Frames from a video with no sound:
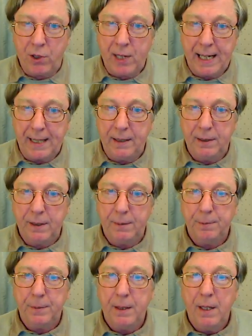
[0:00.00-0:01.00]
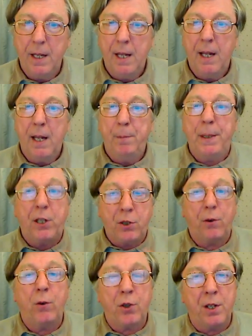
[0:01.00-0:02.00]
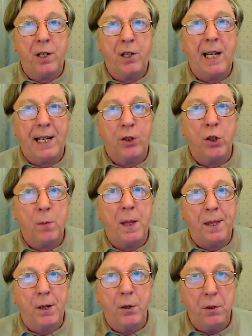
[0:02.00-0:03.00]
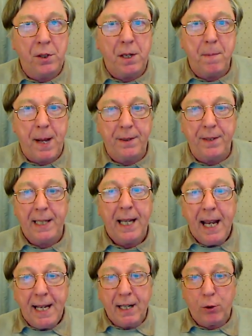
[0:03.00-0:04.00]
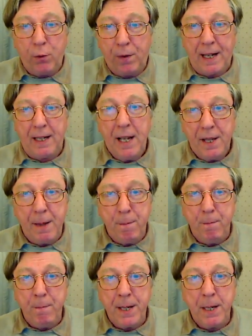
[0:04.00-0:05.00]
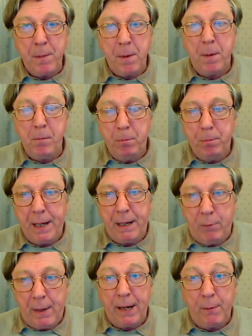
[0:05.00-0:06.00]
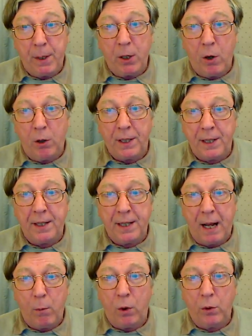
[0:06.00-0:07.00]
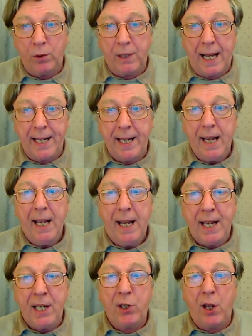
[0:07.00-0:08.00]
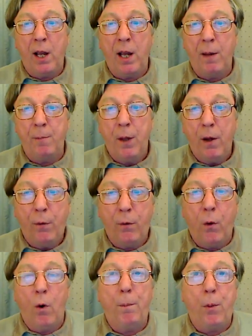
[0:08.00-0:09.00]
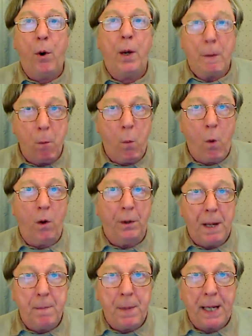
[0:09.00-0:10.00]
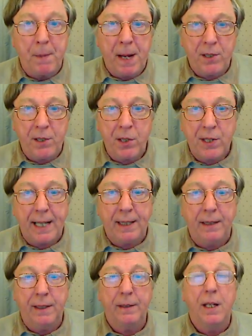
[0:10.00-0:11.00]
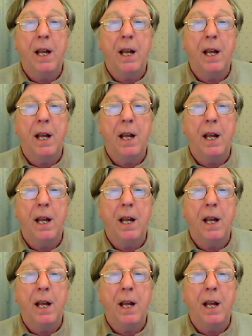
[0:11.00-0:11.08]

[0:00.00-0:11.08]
a second. Because, of course, there are sections when they're undemanding. In actual fact, the minimum bit rate recorded in that one day is 4.1 megabytes a second.